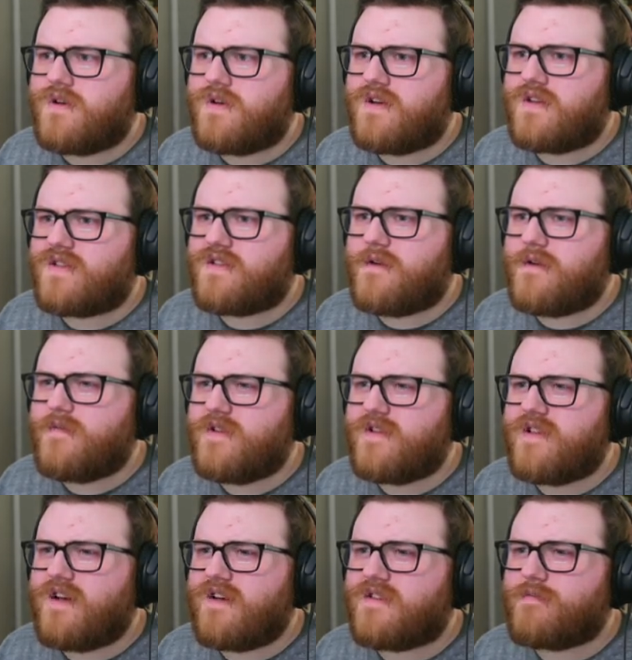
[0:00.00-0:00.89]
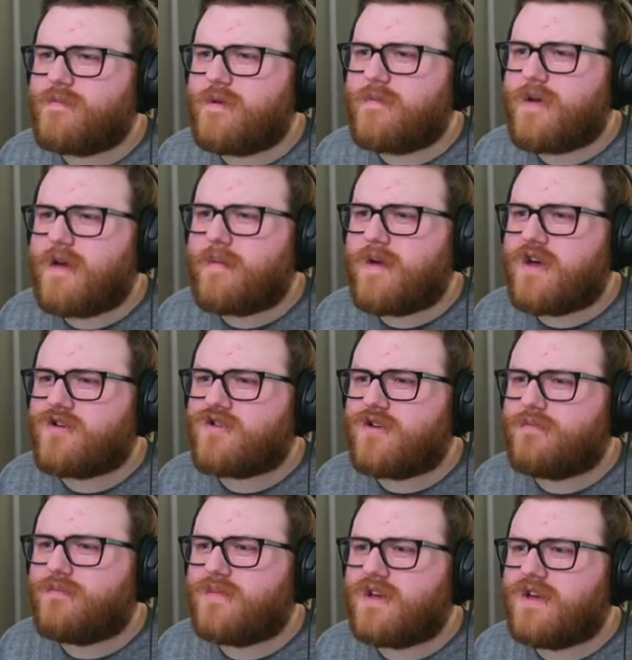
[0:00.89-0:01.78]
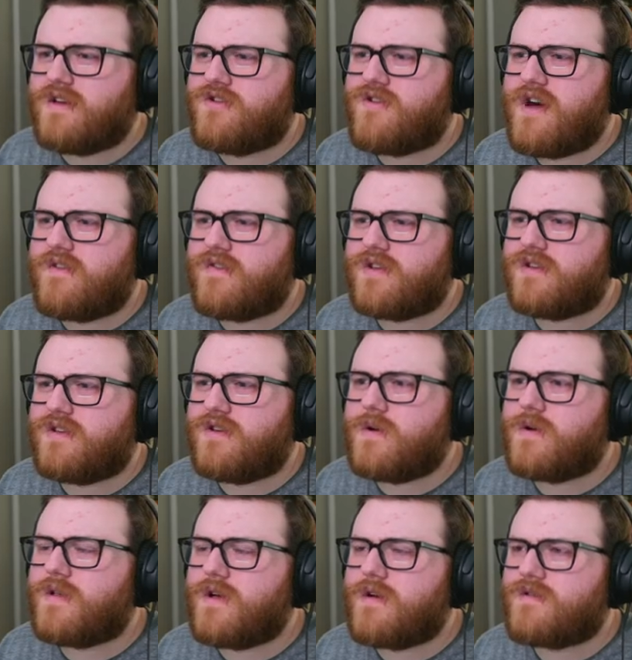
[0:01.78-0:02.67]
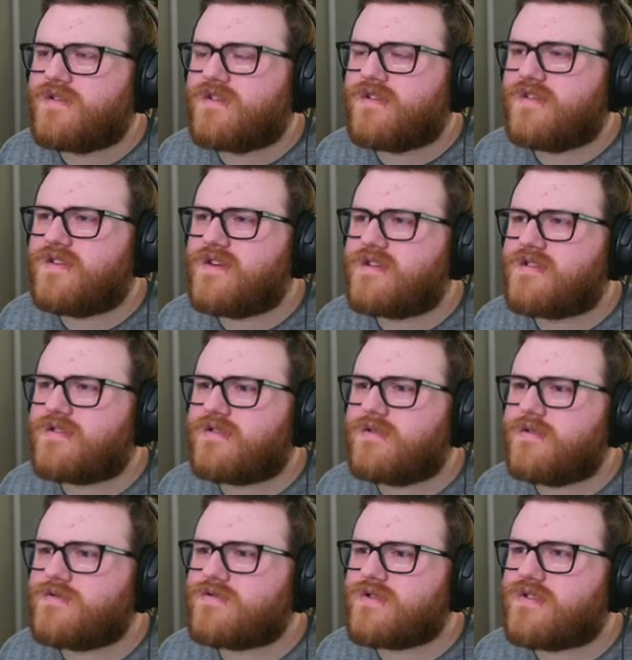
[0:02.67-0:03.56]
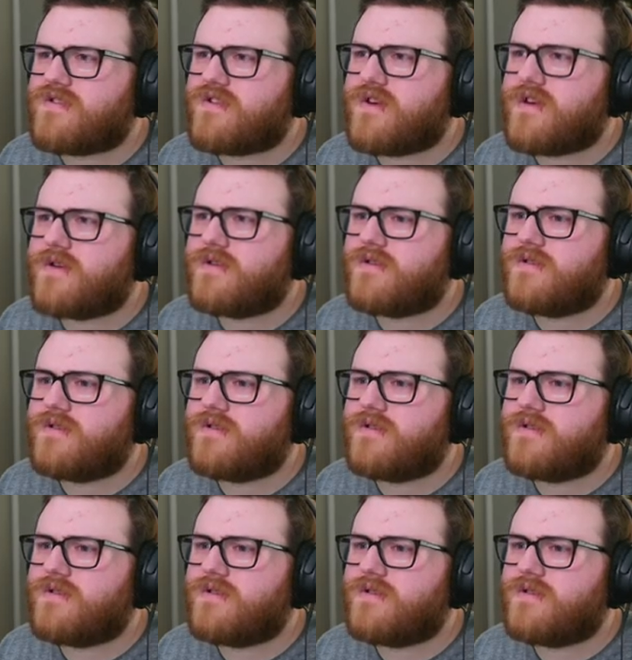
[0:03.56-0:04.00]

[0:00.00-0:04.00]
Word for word: Something tells me maybe I shouldn't be driving too close to the exclusion zone.